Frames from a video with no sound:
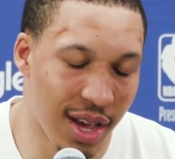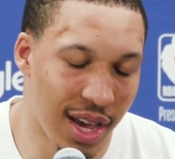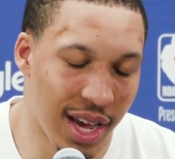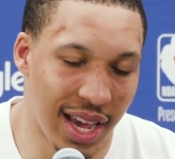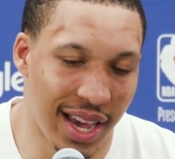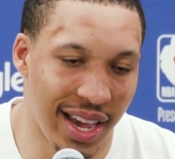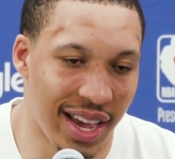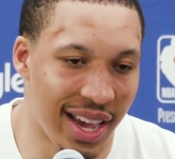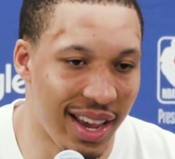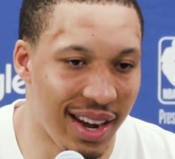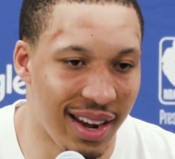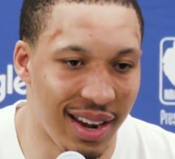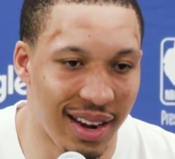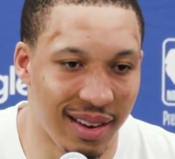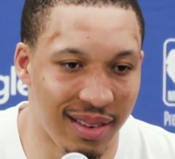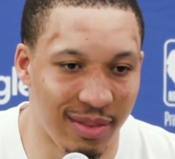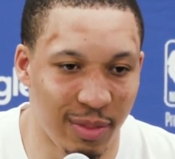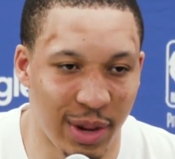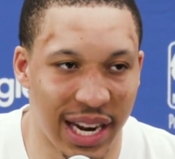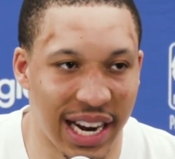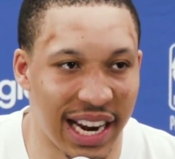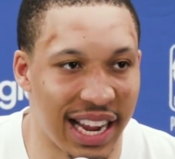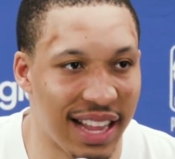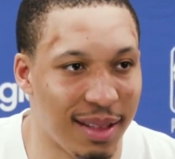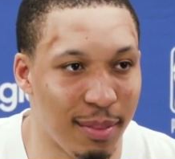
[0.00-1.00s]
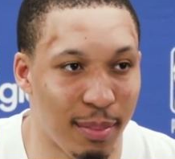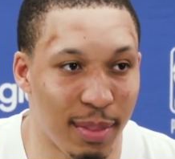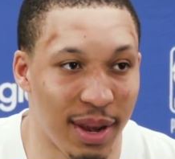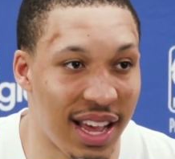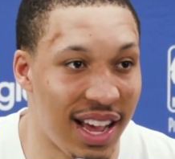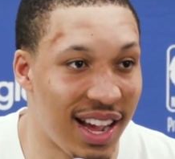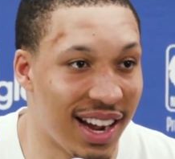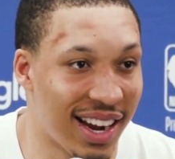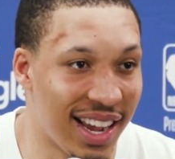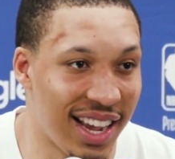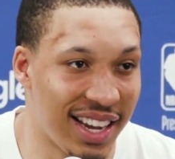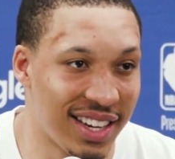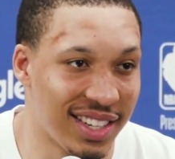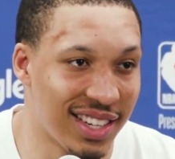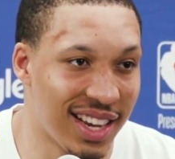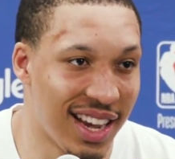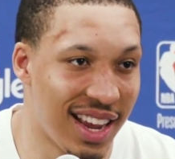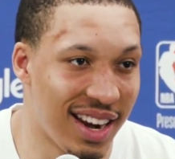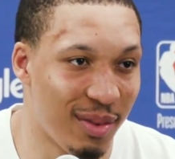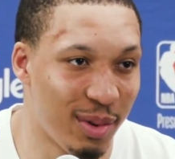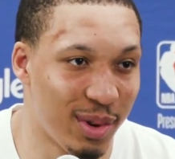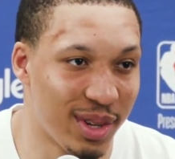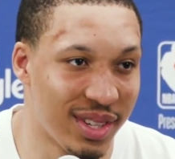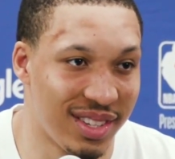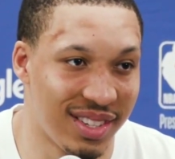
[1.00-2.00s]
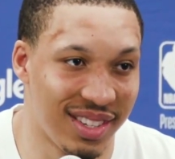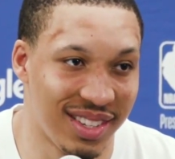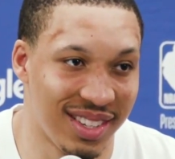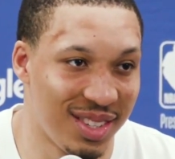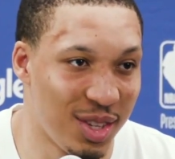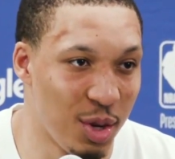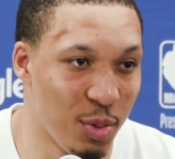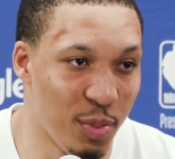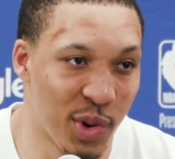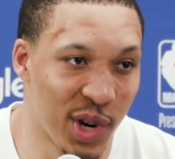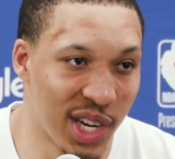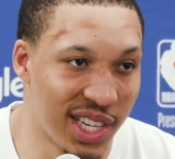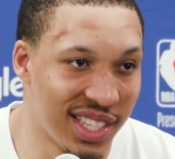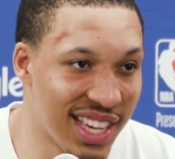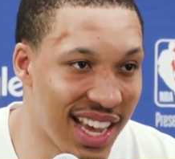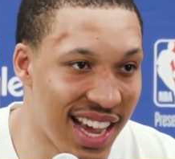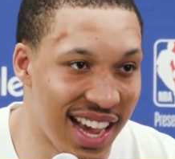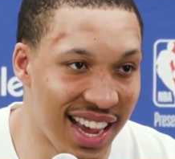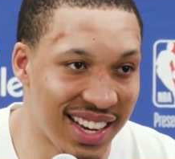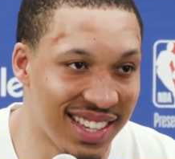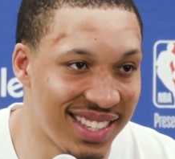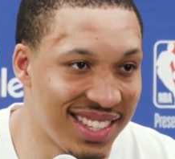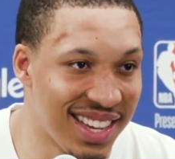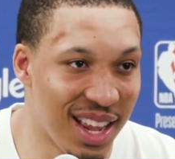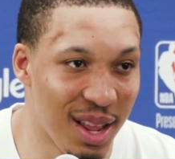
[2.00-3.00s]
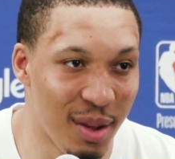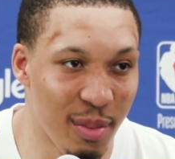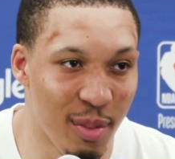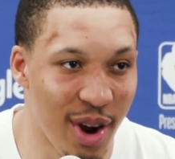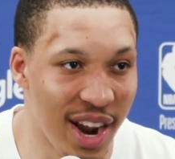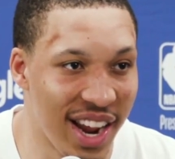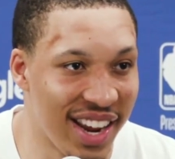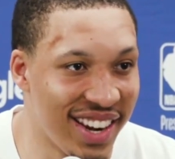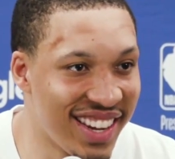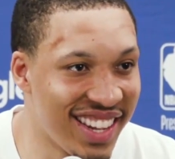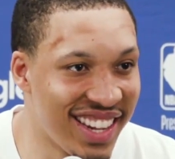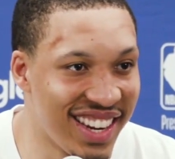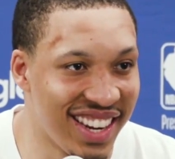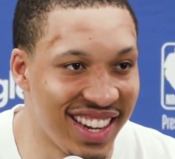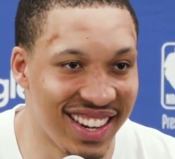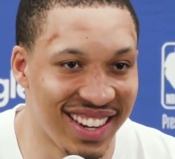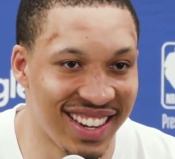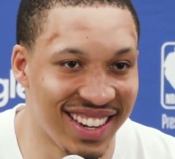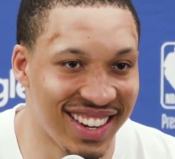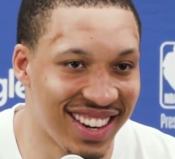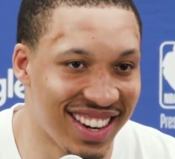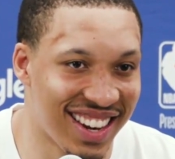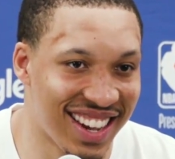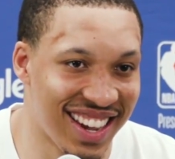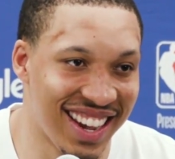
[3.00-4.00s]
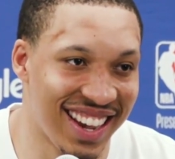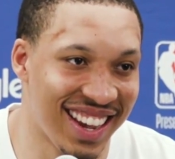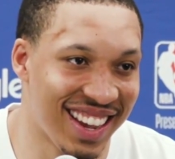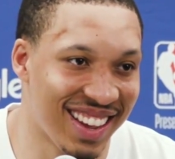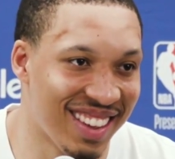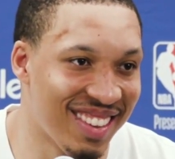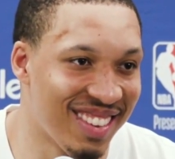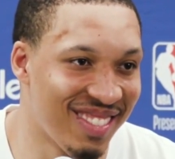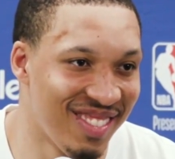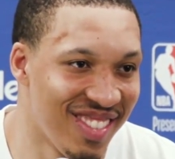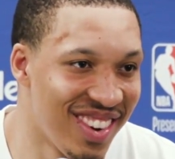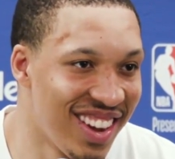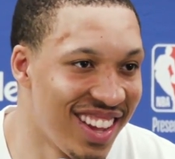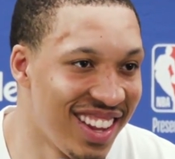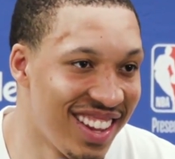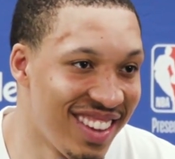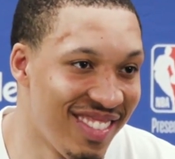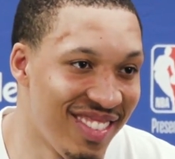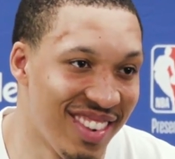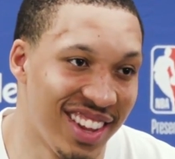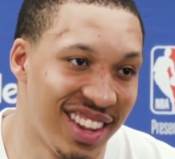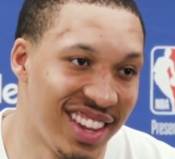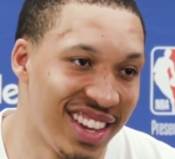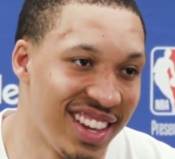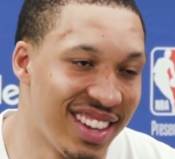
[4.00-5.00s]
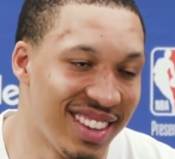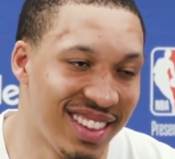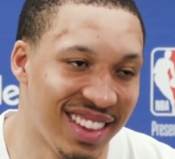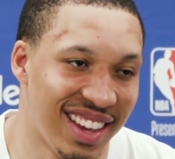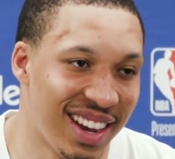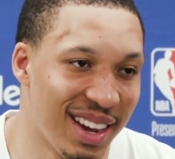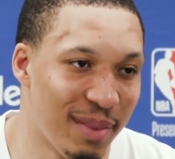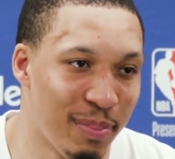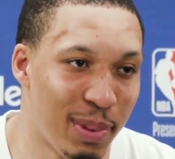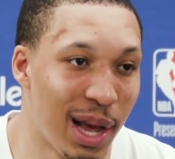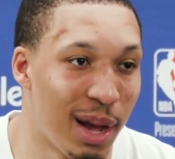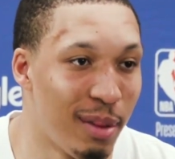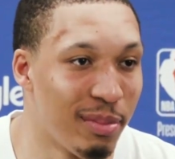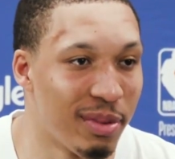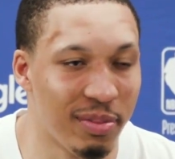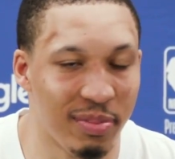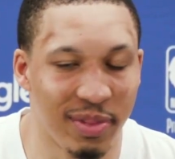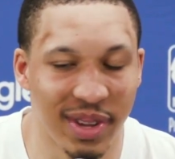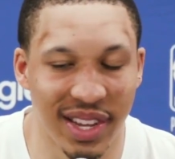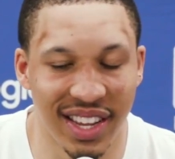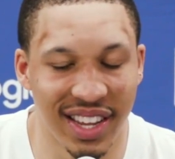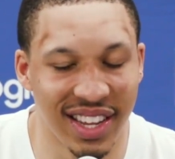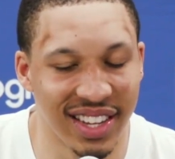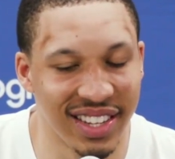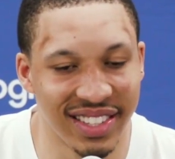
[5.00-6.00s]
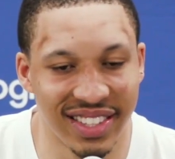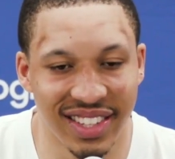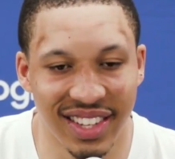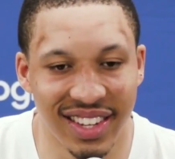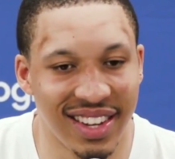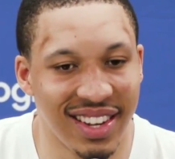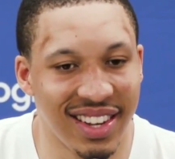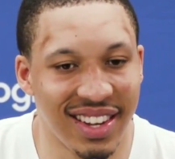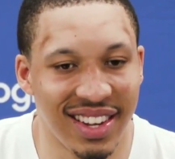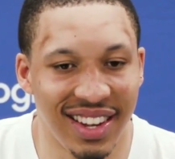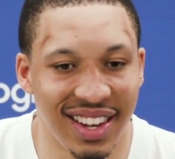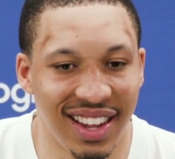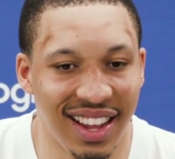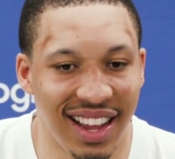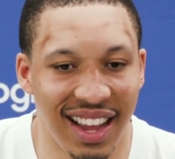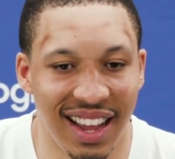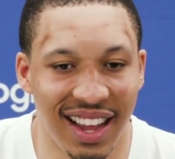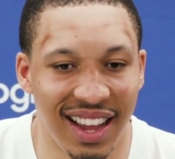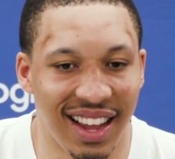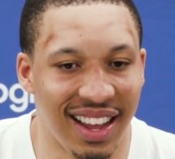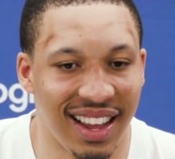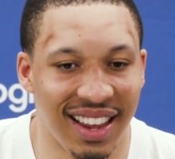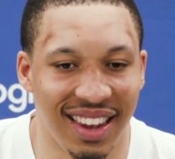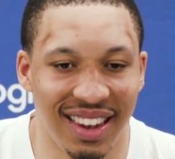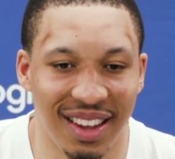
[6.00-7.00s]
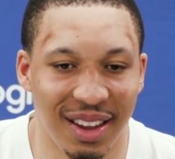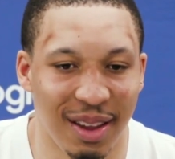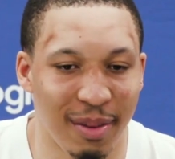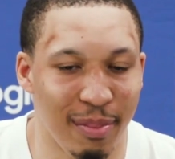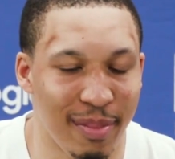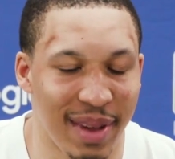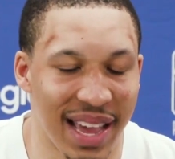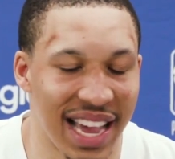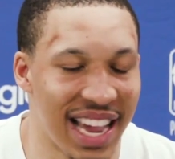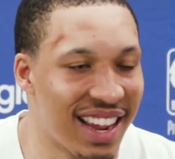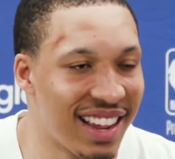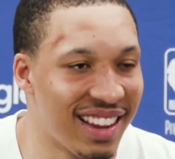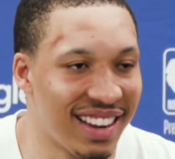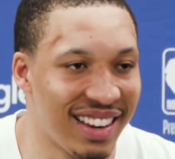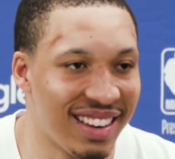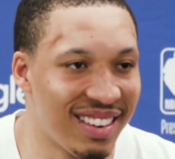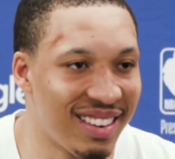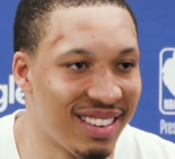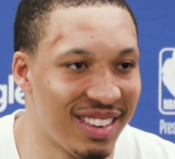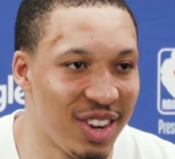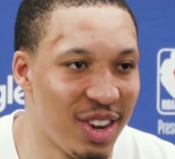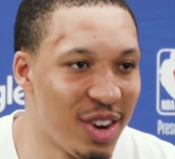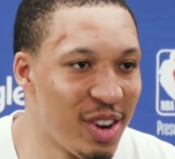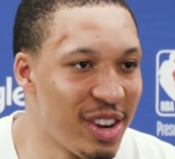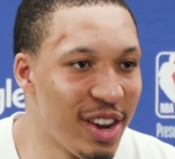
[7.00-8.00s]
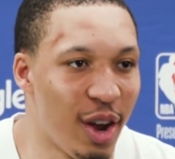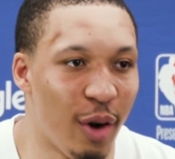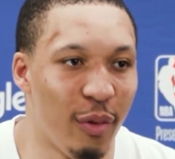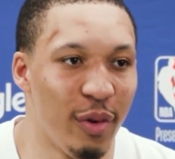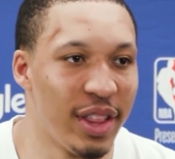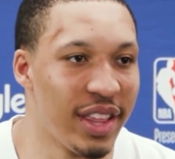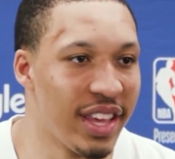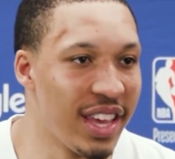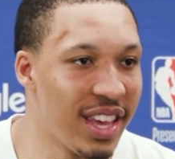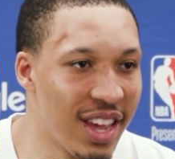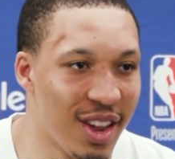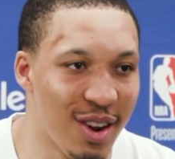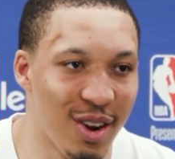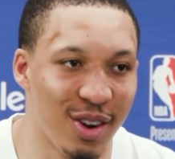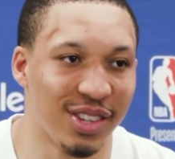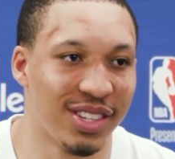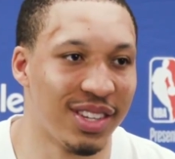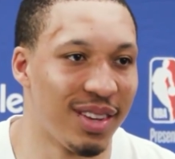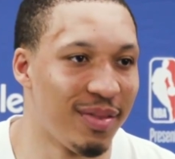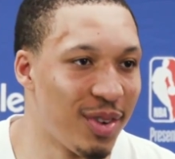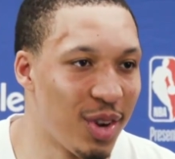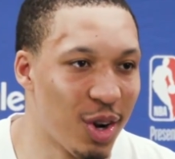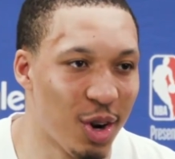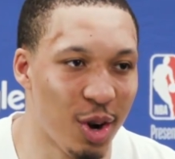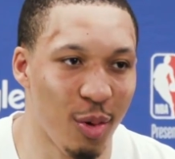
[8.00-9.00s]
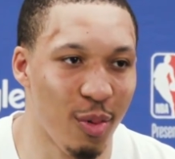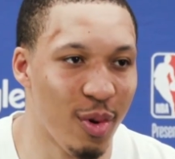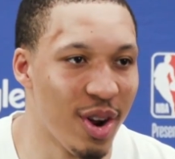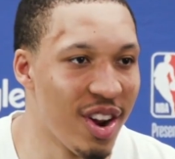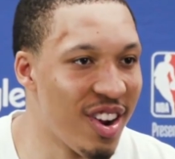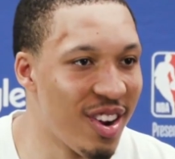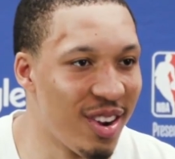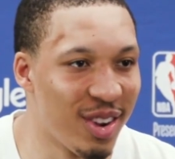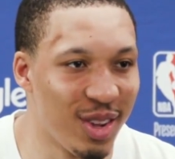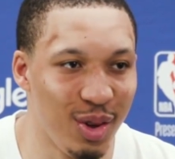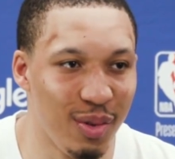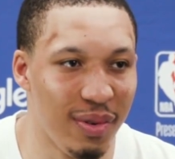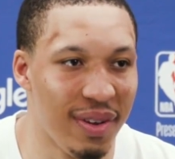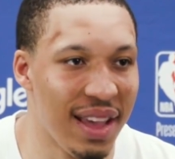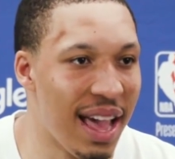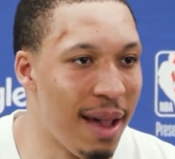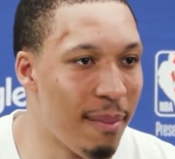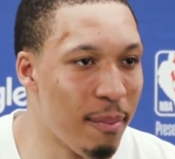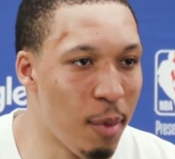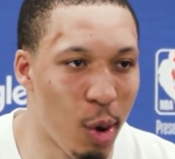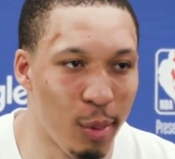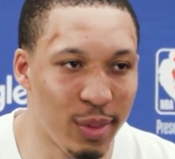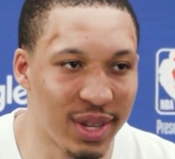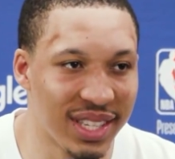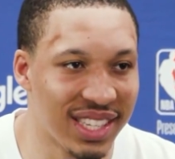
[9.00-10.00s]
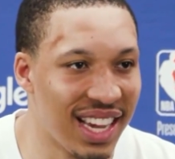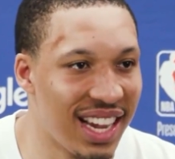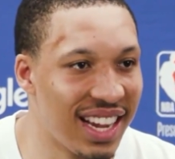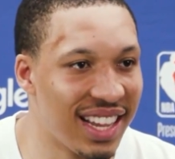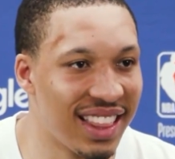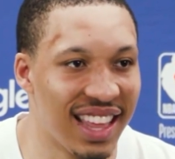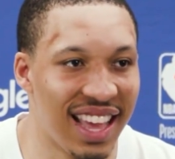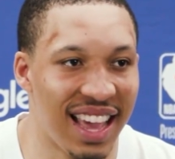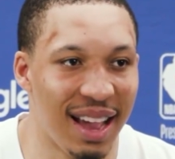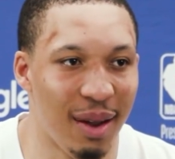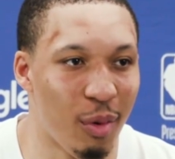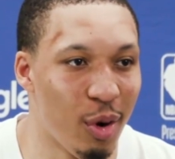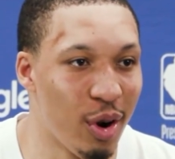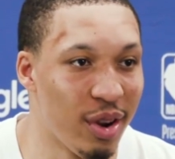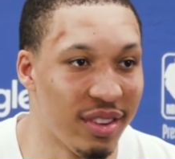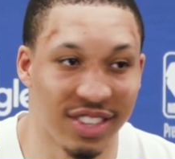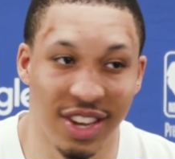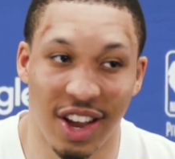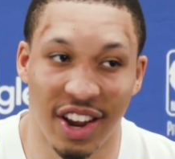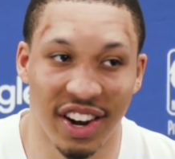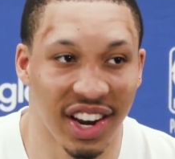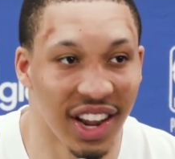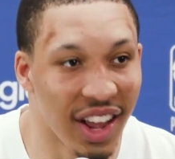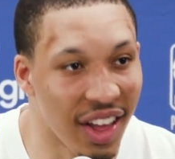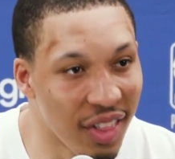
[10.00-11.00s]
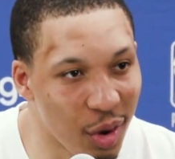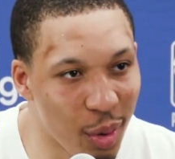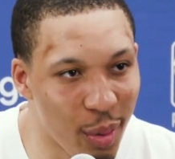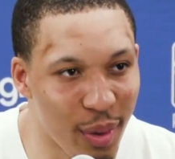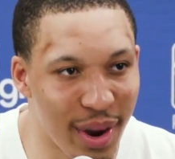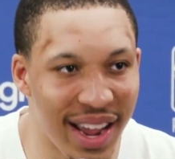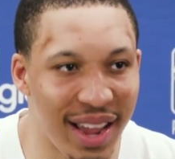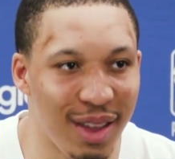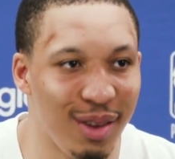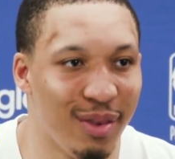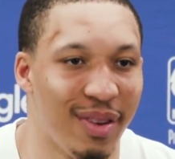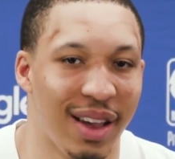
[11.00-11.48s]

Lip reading: And when I got the block, I just kind of was super excited celebrating it and like really, really like pumped because looking back and over the years of your career, you've had moments like that where it's gone the other way.